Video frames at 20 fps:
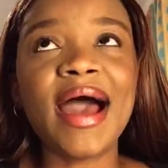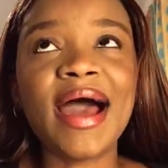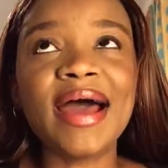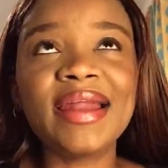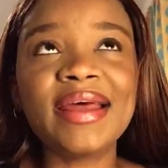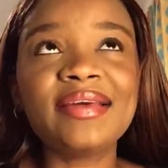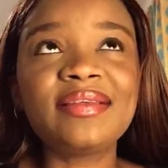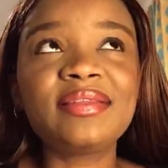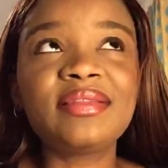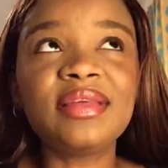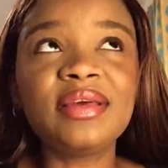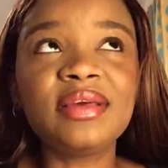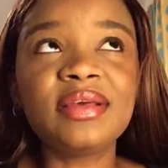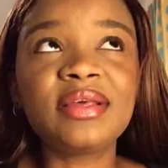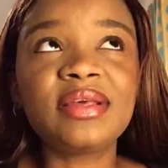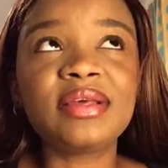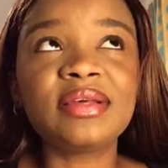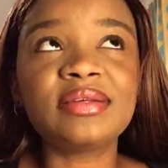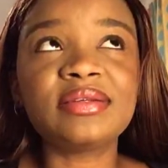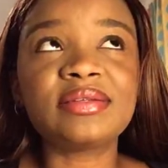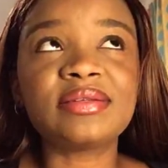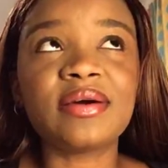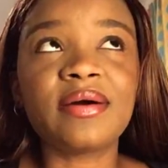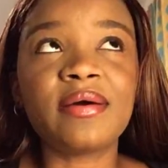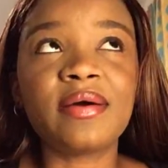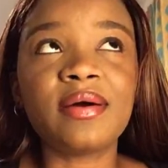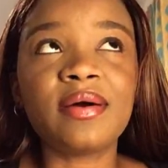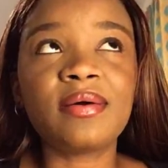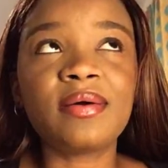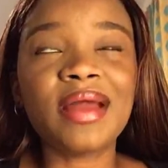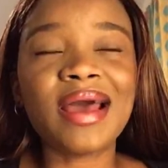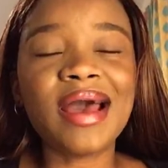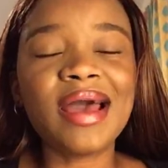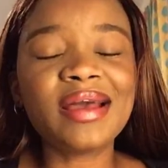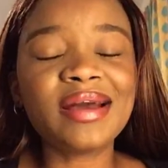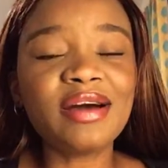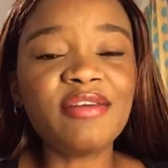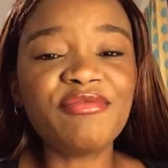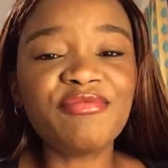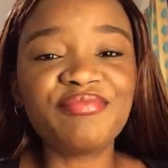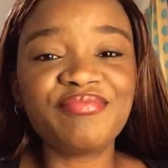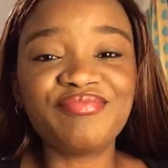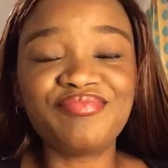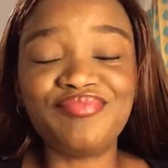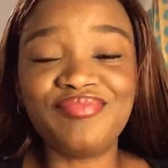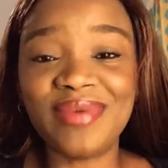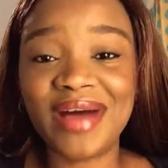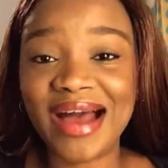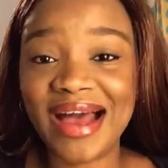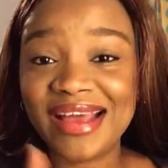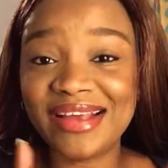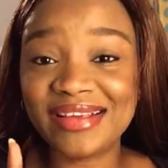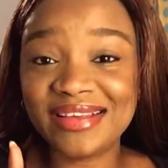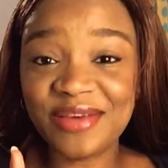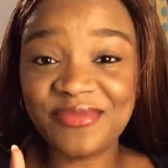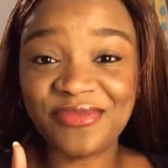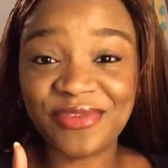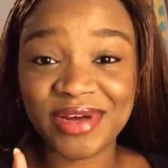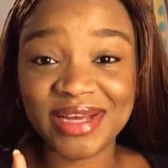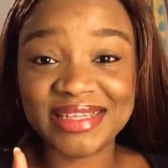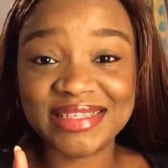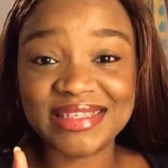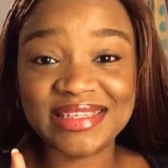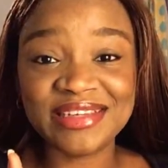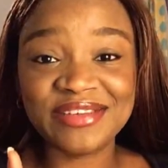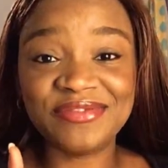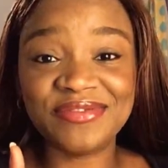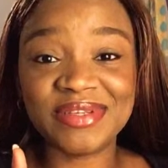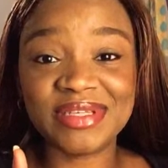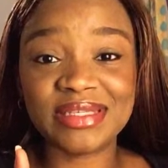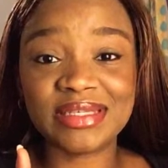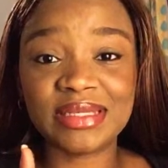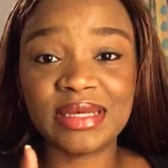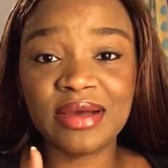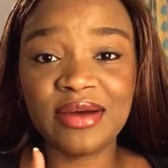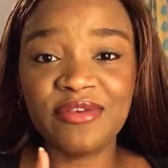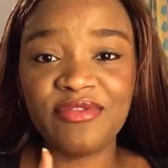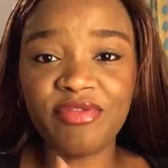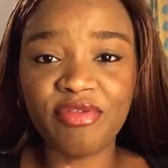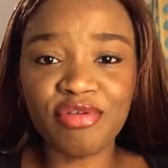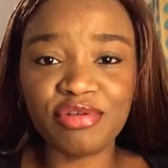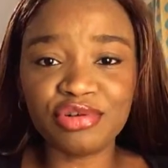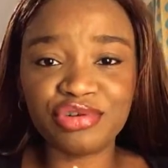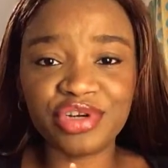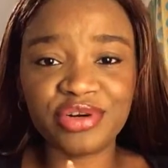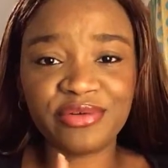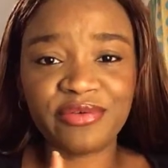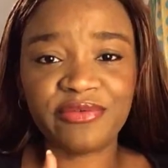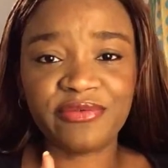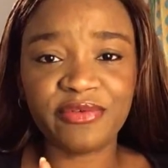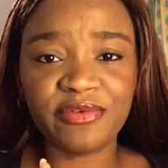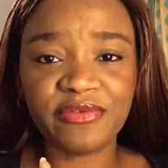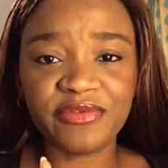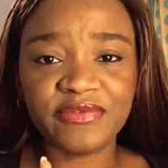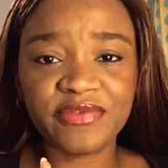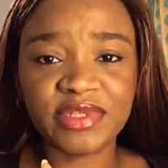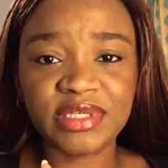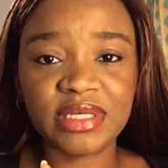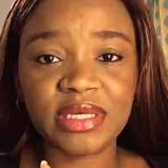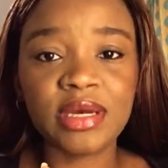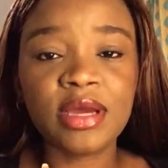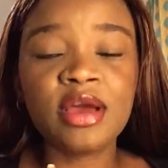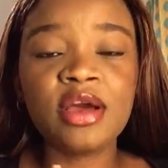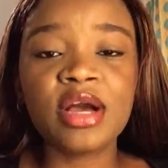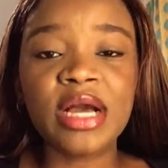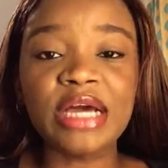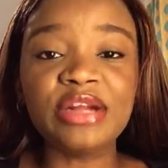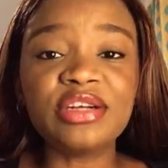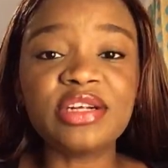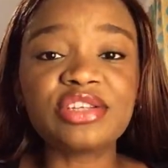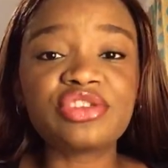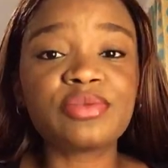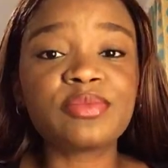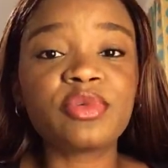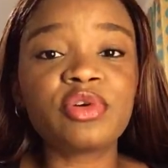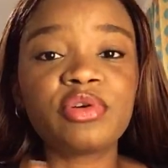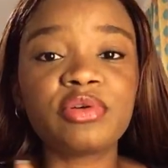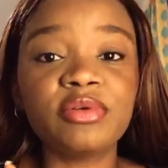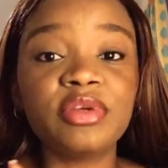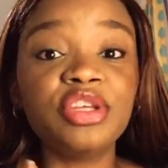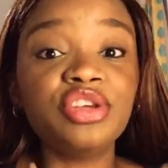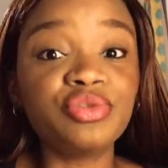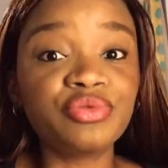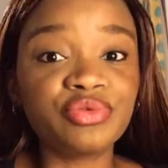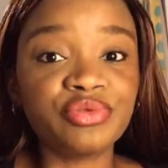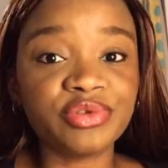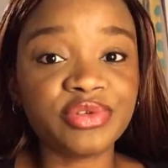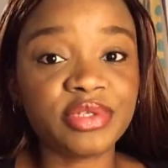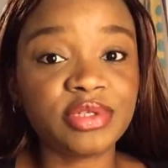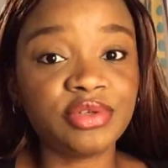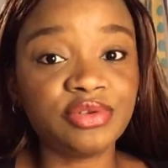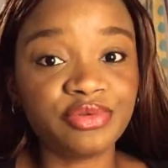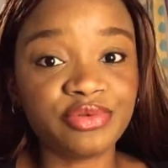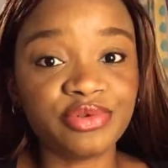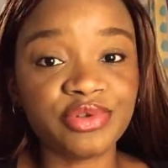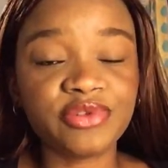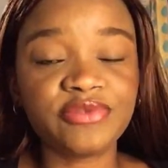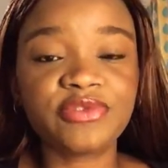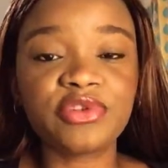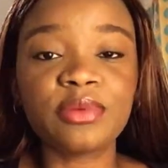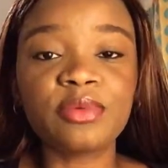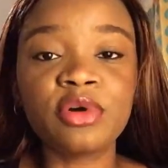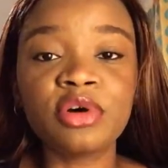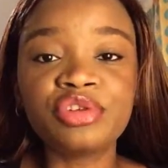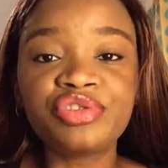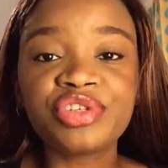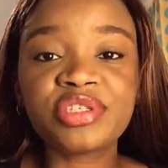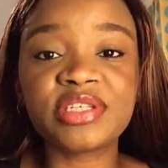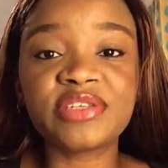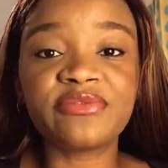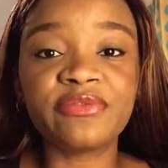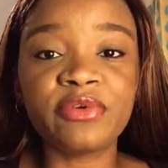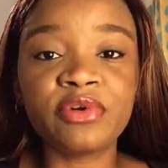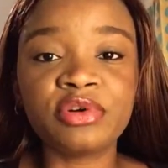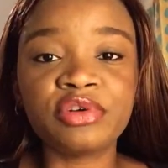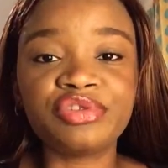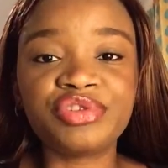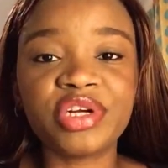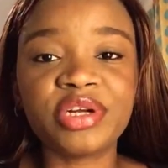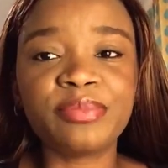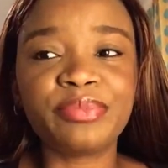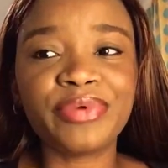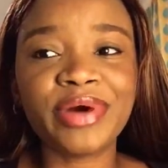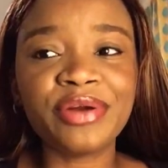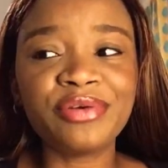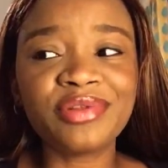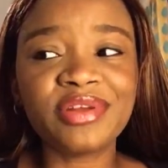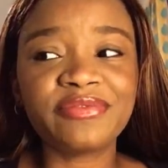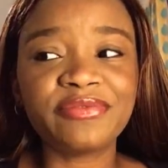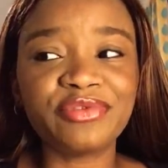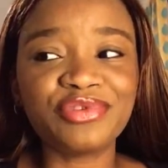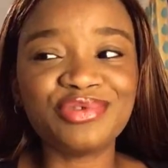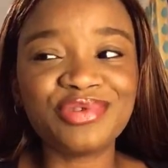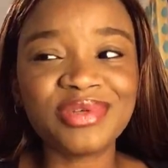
And I think is around, I keep forgetting if it's 400 or 450. I know that some euros, some countries is 400, but I know that for